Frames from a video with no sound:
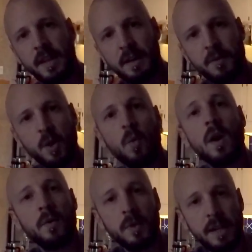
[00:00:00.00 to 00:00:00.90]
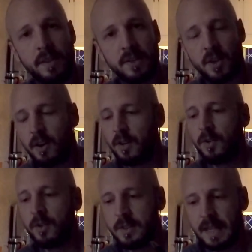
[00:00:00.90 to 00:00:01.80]
If you want to read these
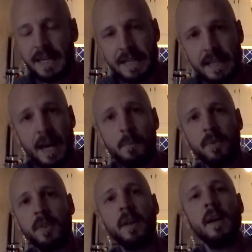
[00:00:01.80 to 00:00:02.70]
articles in depth,